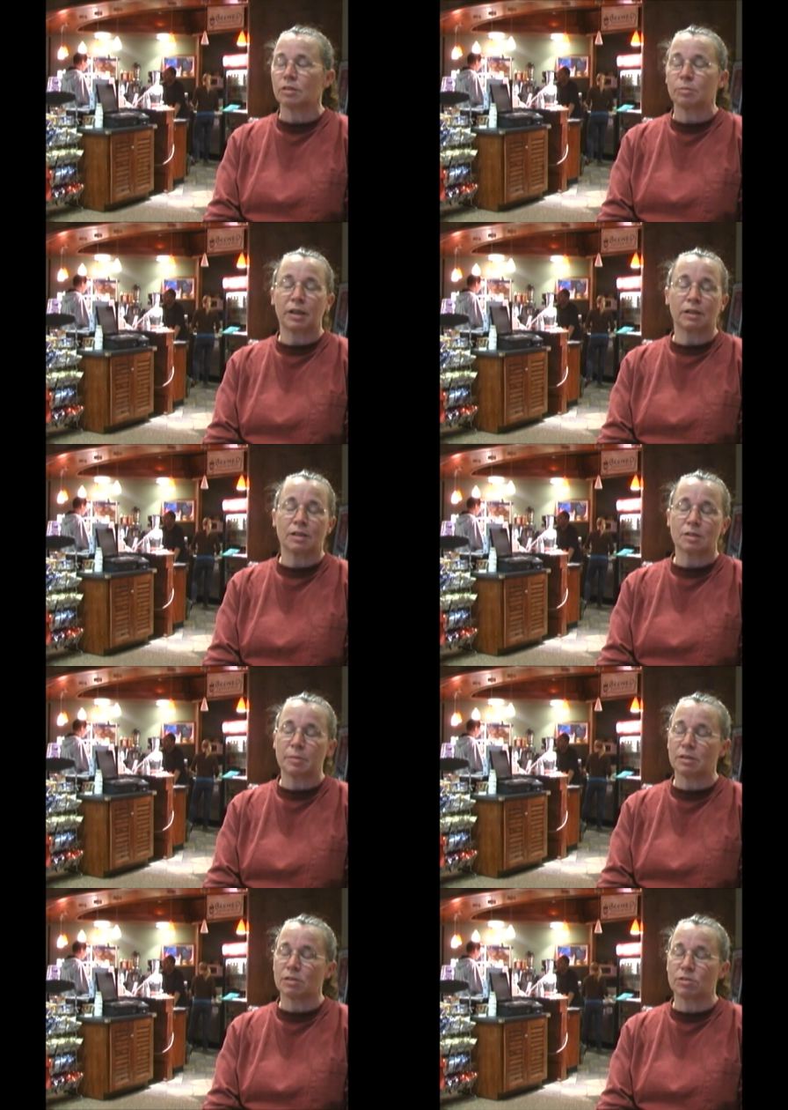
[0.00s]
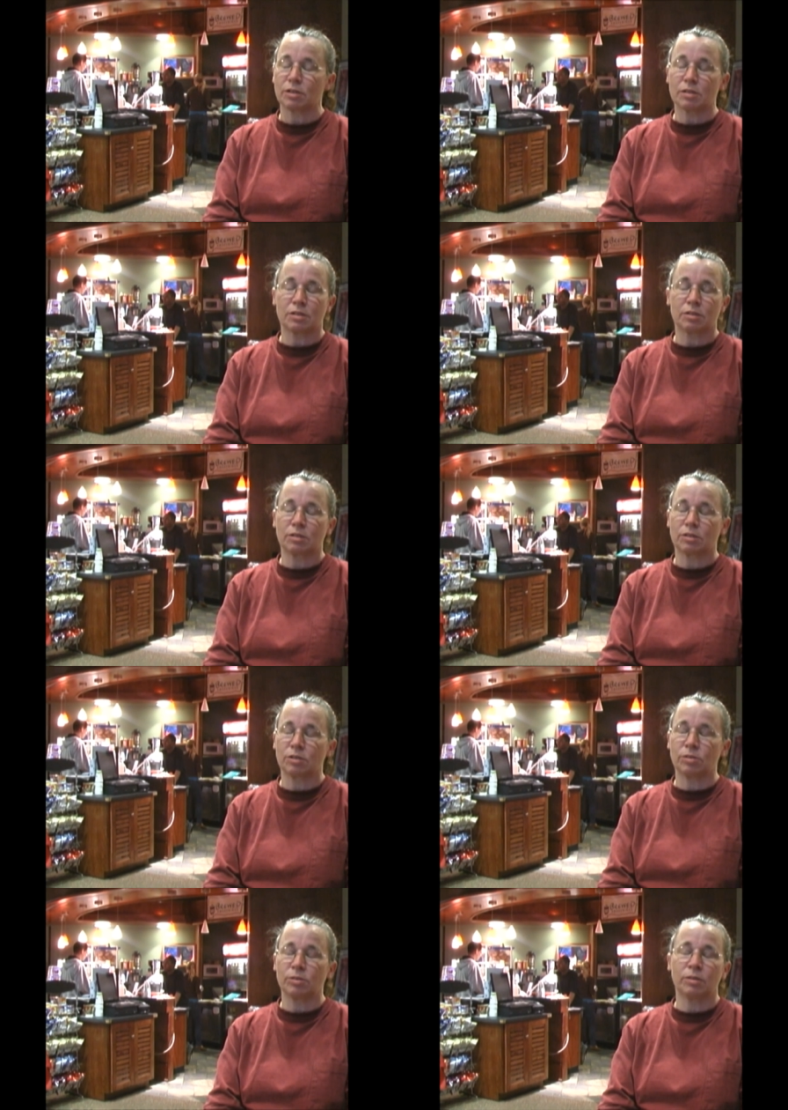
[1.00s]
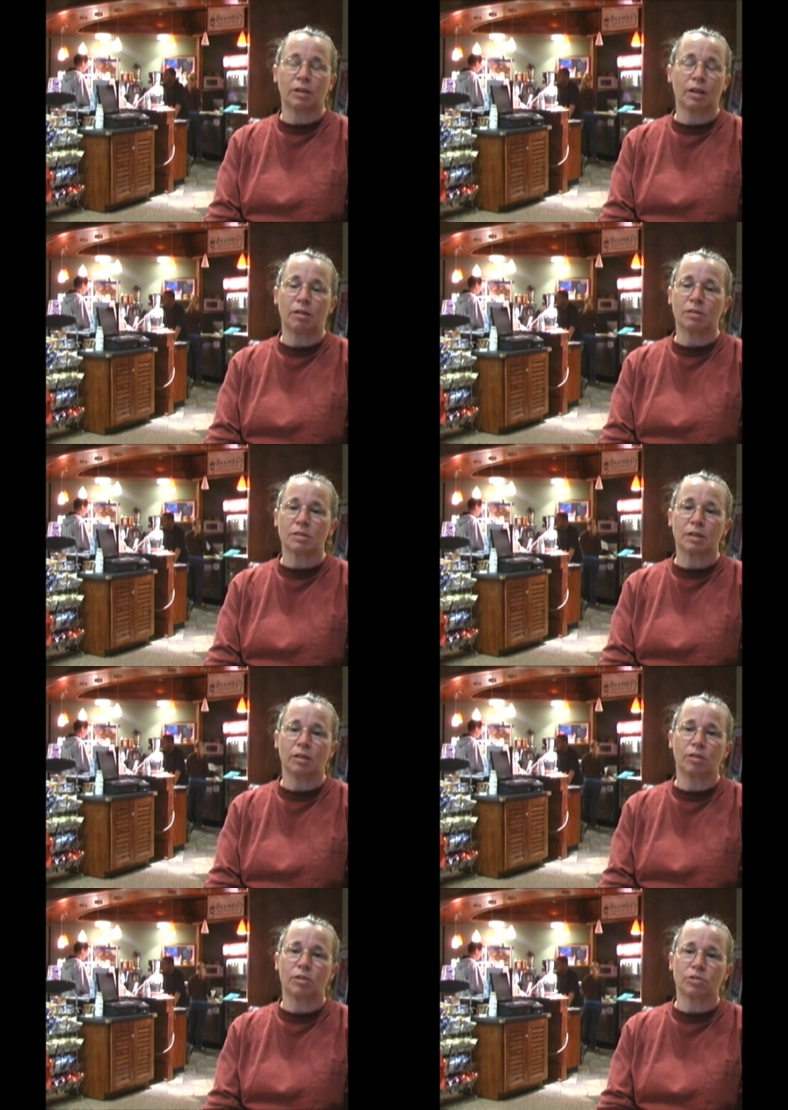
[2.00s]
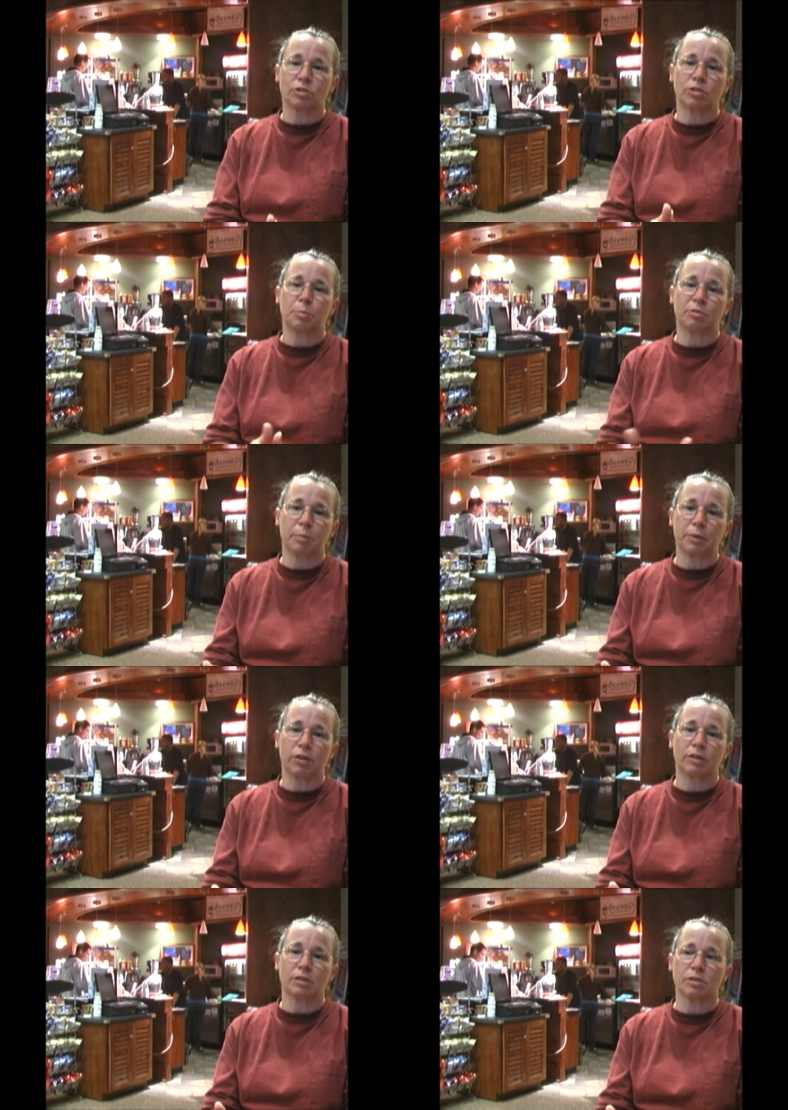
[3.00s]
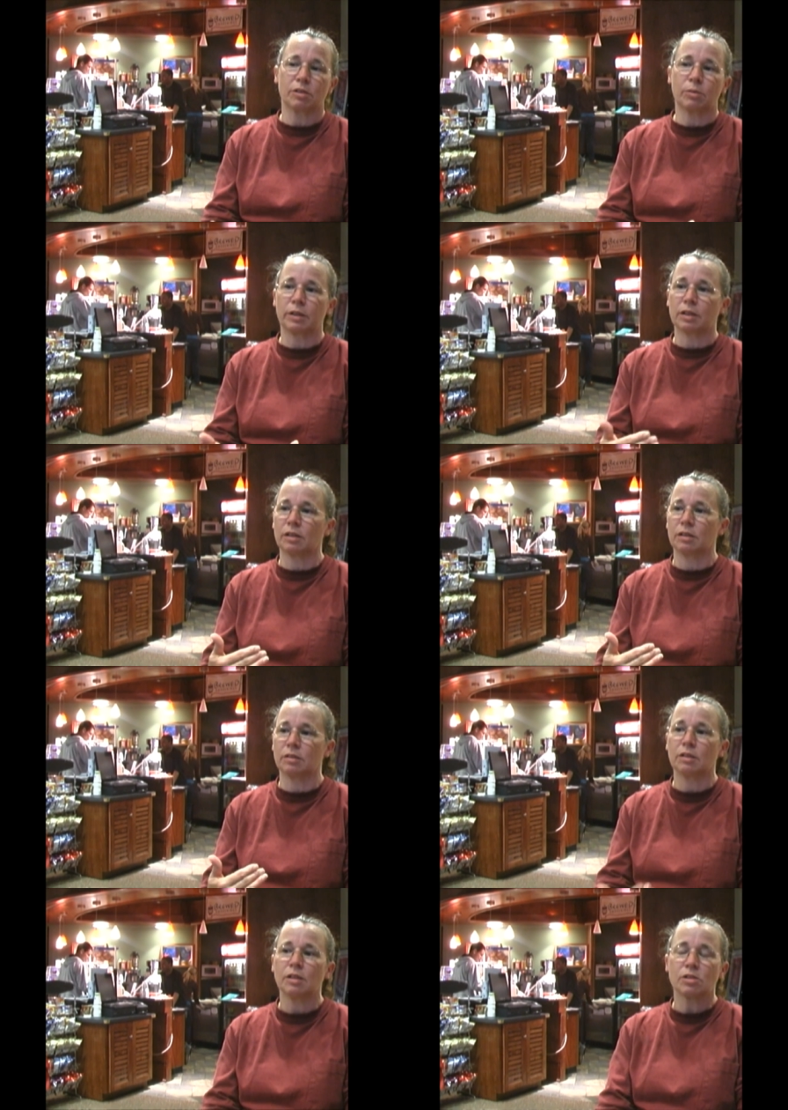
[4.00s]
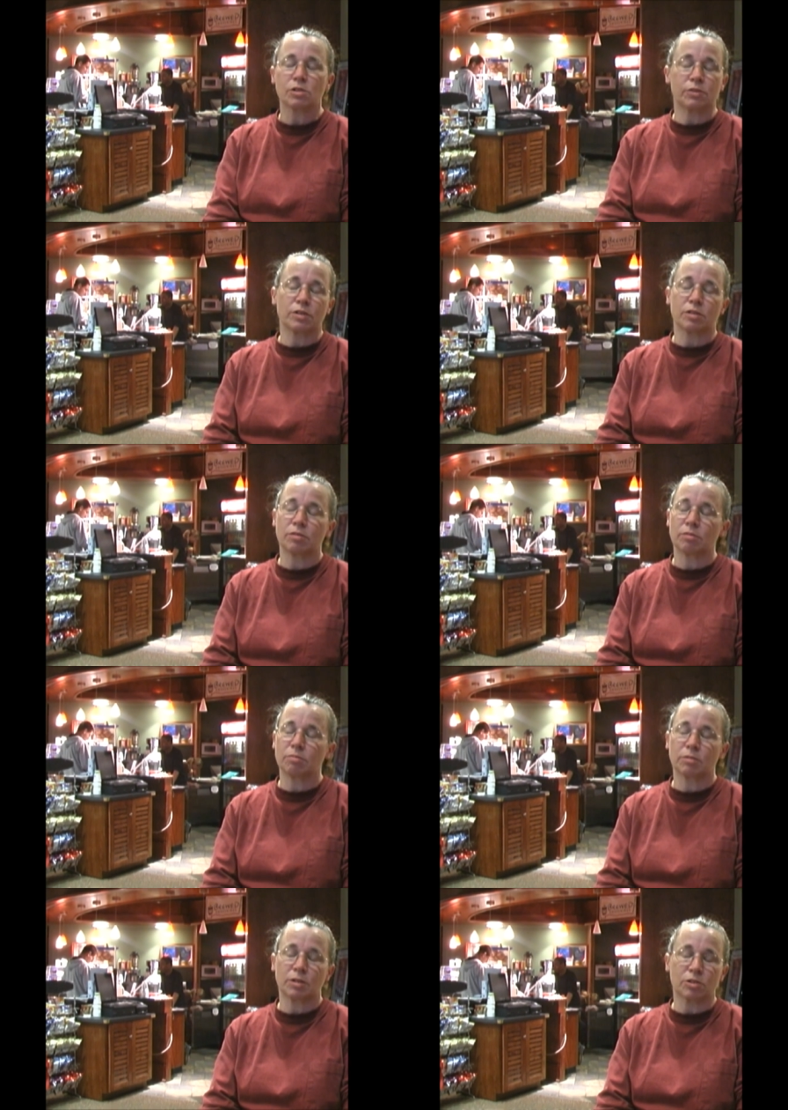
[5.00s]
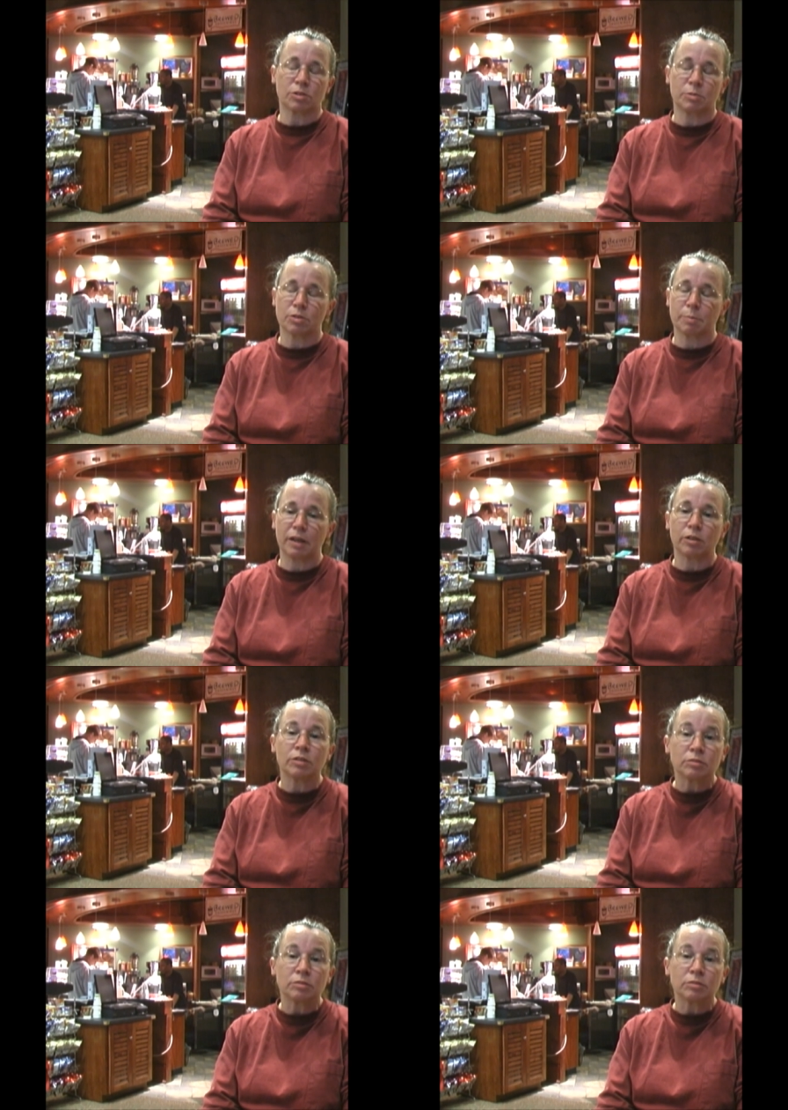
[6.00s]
Back in that space is just to allow us a larger prep area so that we can serve the customers better,